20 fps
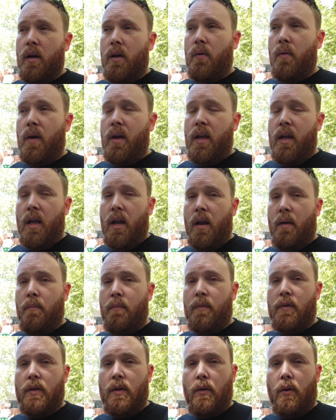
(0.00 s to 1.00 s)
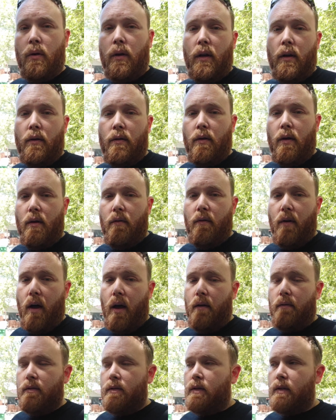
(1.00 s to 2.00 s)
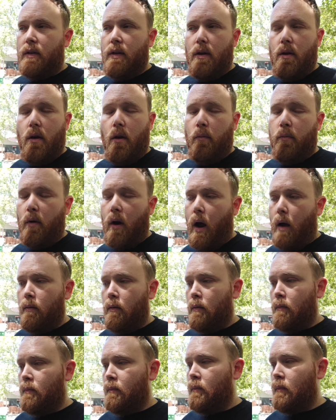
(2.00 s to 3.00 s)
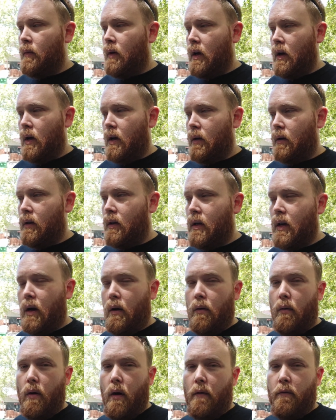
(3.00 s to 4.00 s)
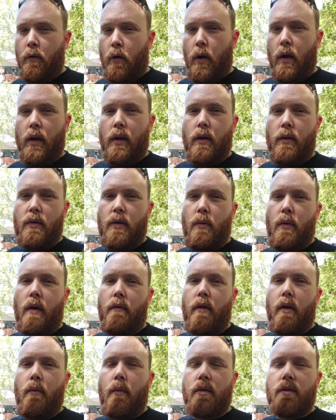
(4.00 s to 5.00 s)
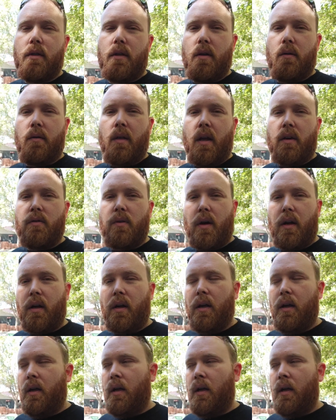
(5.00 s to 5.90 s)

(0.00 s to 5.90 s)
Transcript: we can get him to clear thirty-fives, no problem, uh, go off-roading, go do whatever he wants to do with that truck,